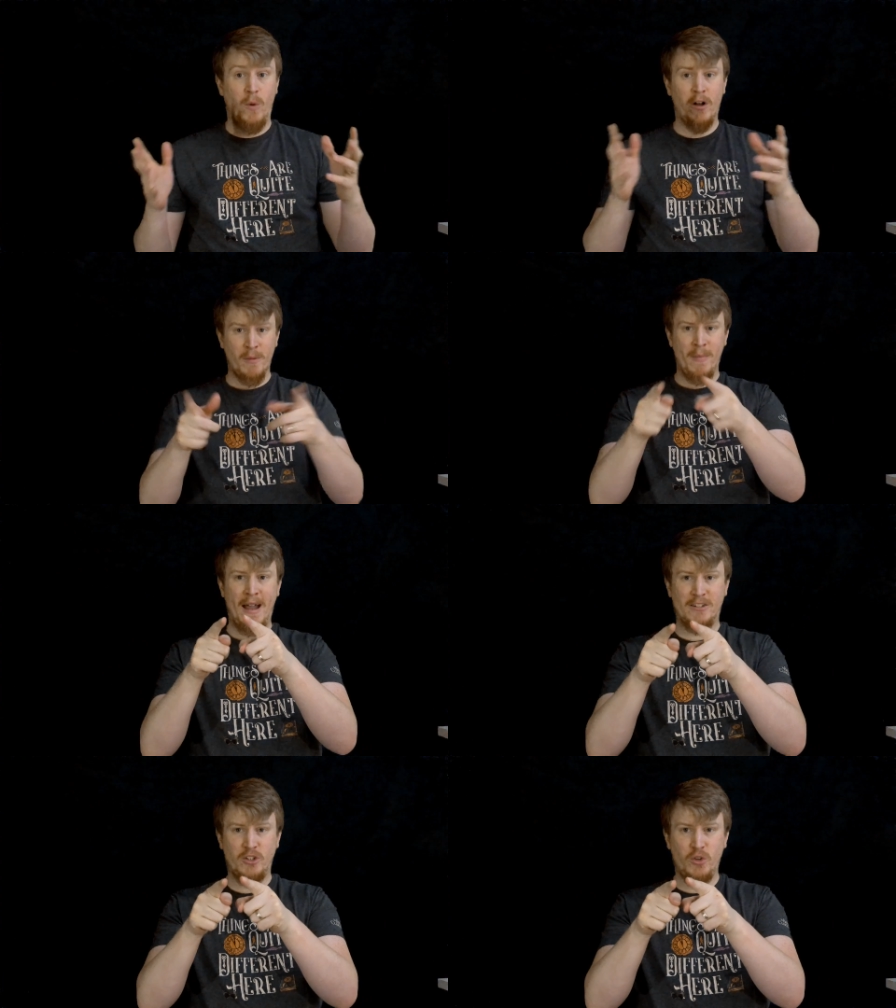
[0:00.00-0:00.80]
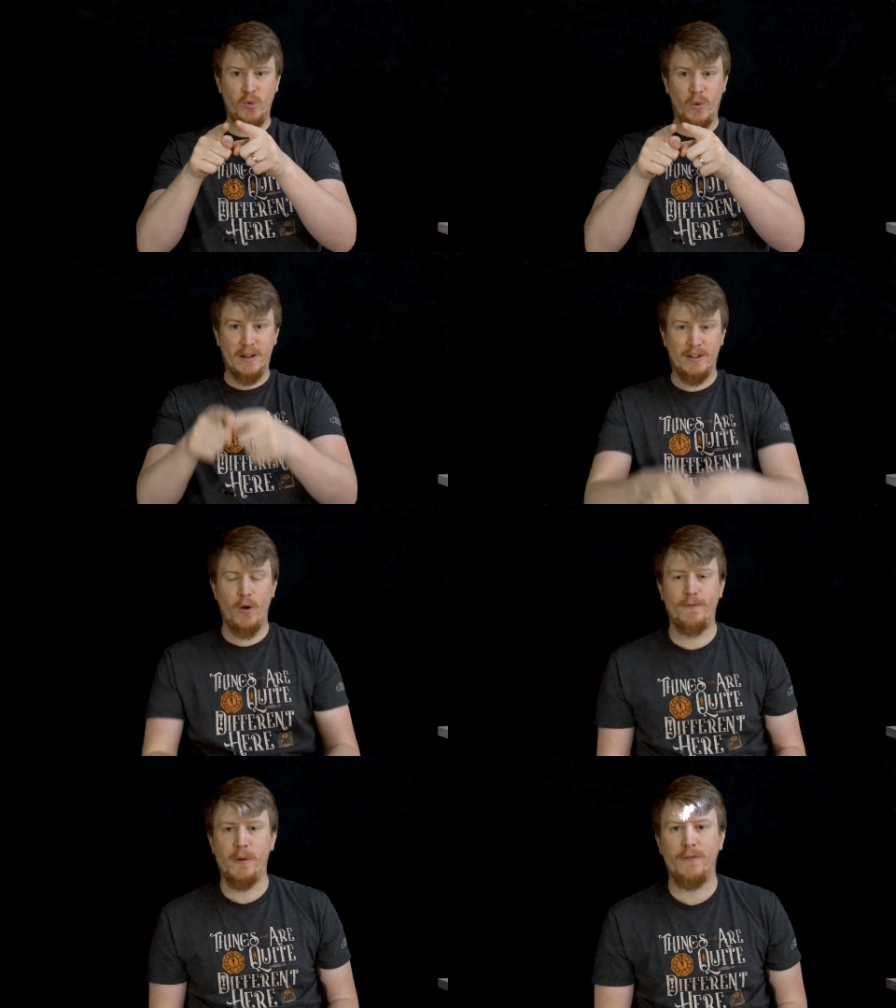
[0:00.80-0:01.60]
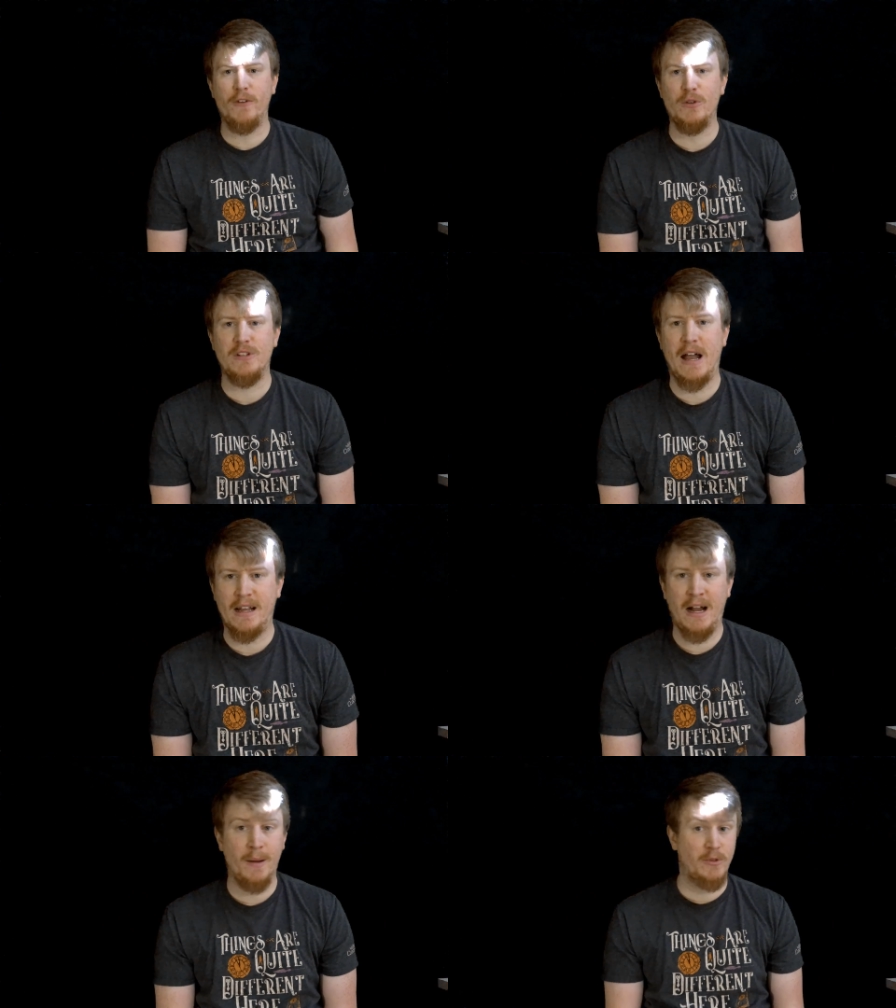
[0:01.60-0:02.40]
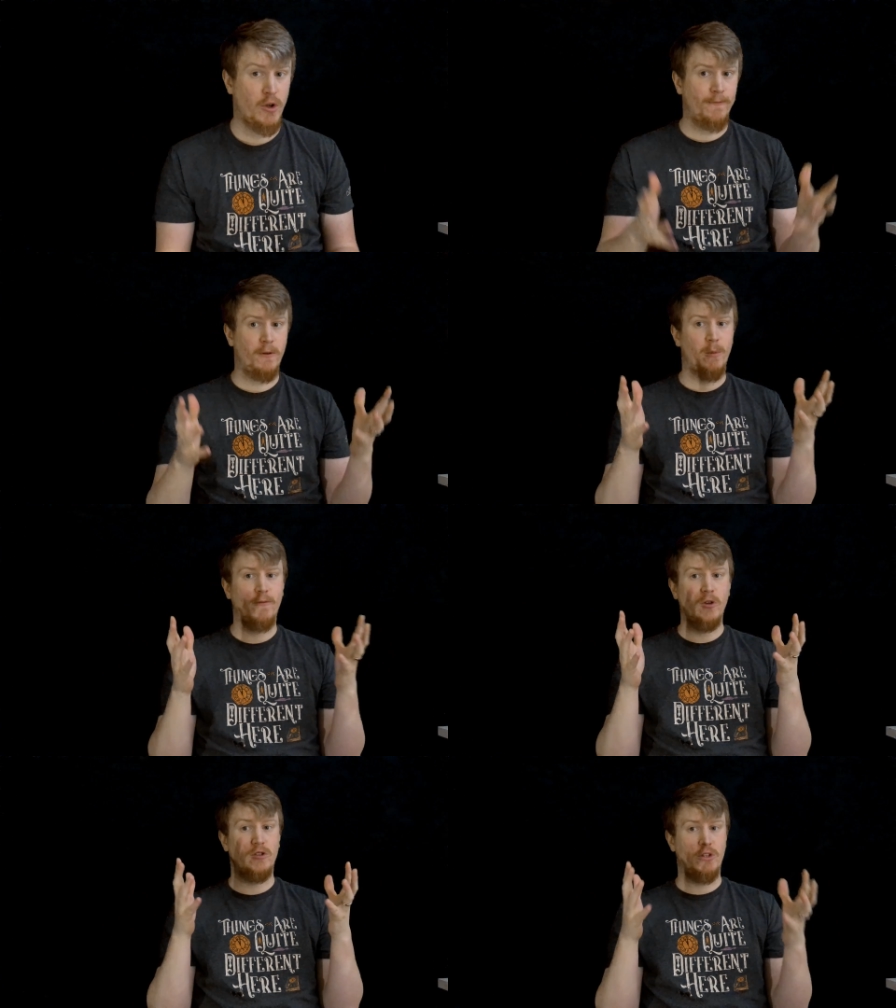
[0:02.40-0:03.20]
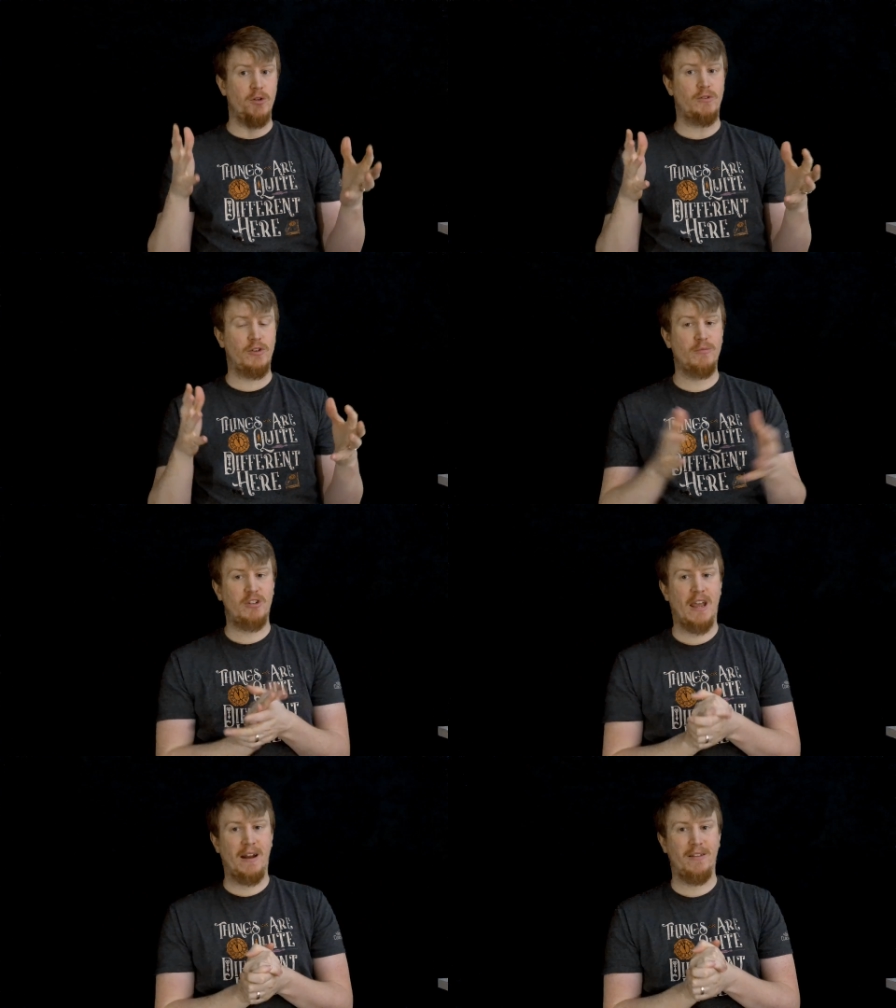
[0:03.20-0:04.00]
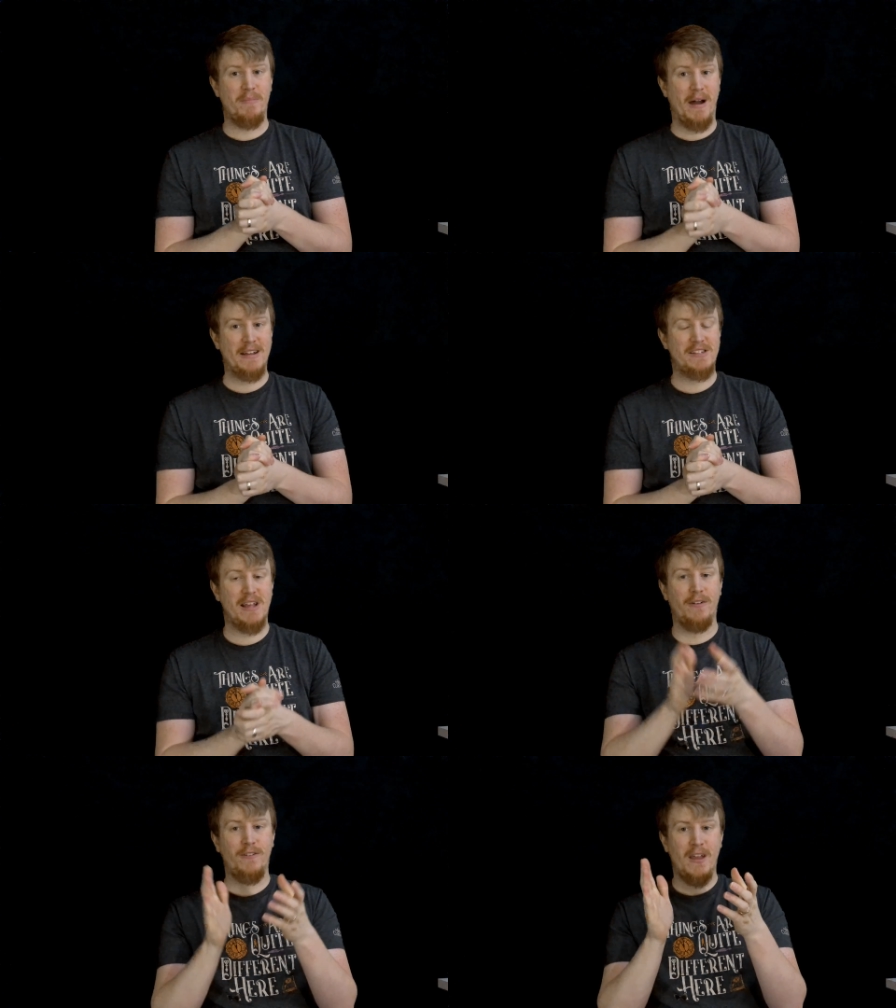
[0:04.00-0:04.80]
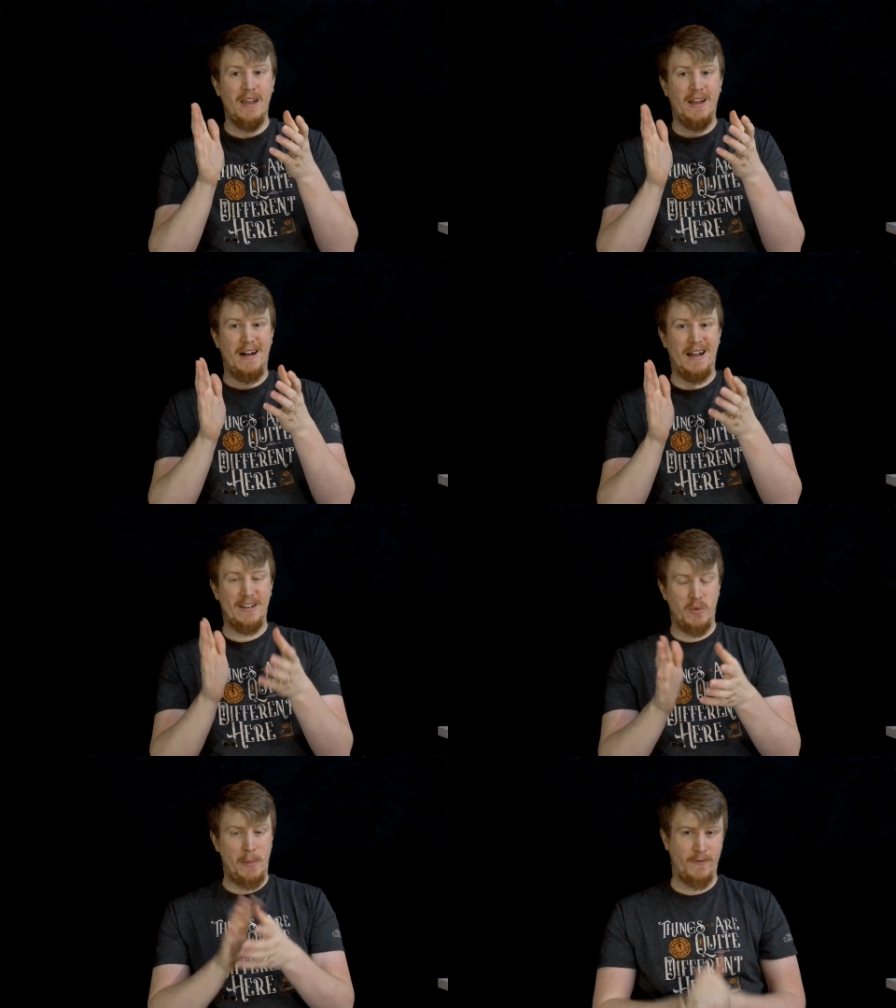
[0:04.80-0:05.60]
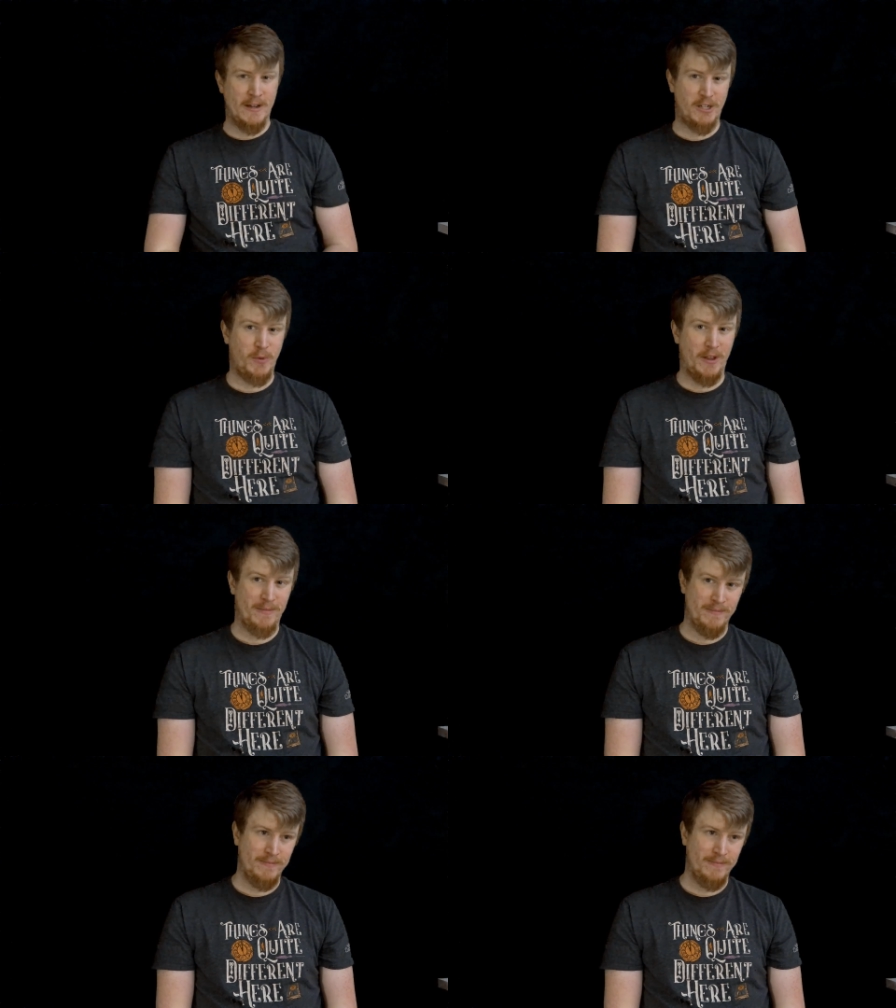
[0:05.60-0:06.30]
welcome back to GoFilmReviews.com's GoFilmReviews YouTube channel and myself as we present you with